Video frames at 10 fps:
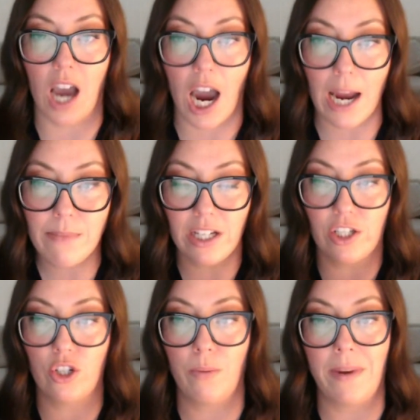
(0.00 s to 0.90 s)
time
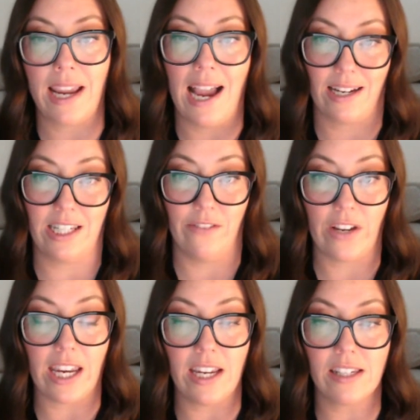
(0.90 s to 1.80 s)
consuming
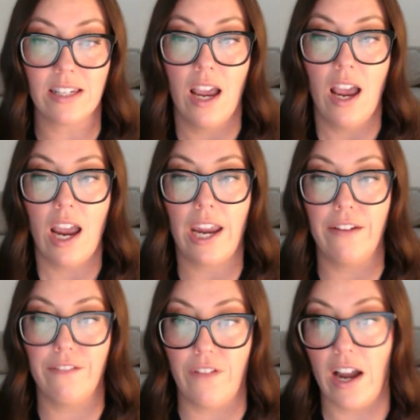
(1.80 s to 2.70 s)
activities
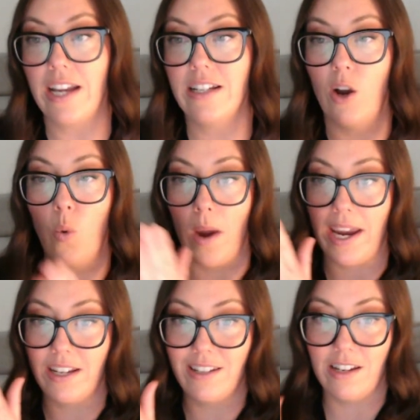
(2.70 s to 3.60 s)
and find a
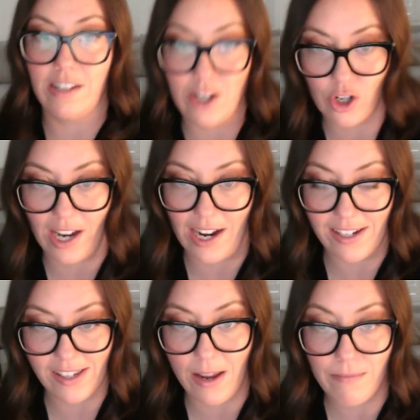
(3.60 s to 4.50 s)
way to
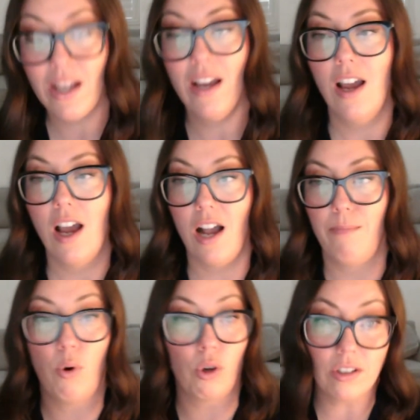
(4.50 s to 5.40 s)
digitize them.
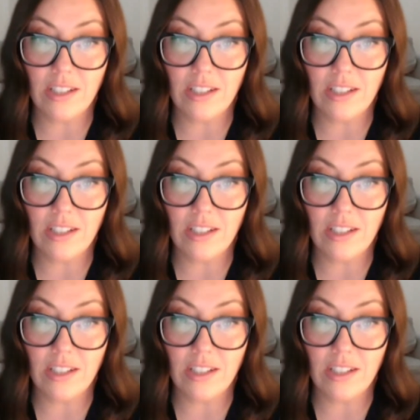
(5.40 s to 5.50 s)
Portal